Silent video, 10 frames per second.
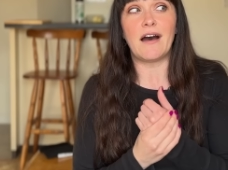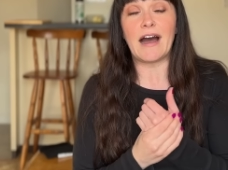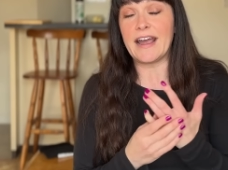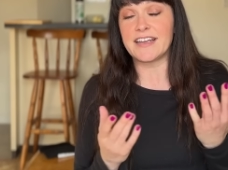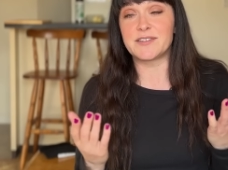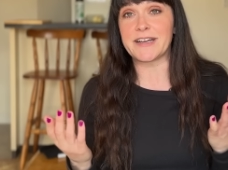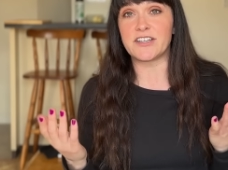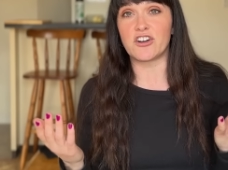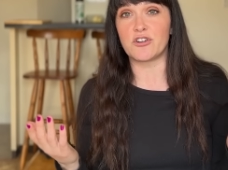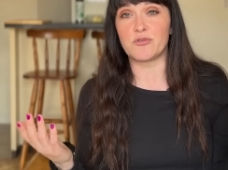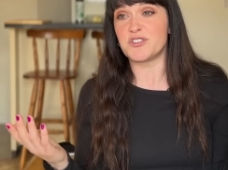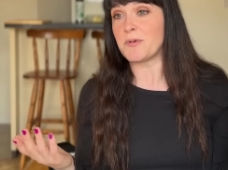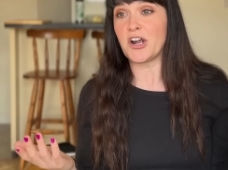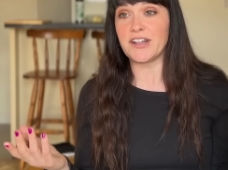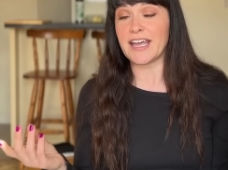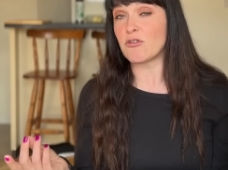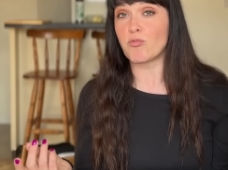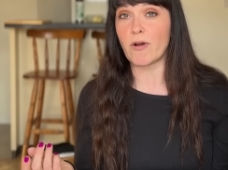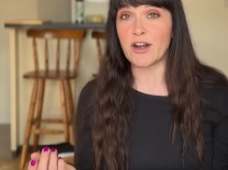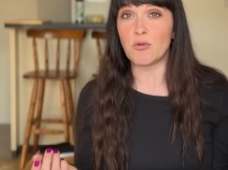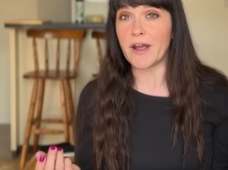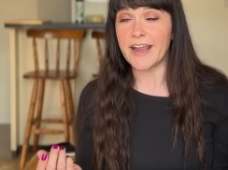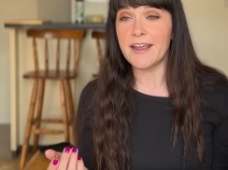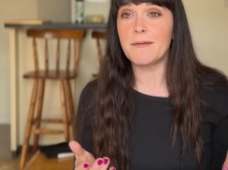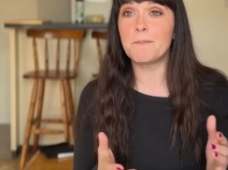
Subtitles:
I expected her to respond like right away.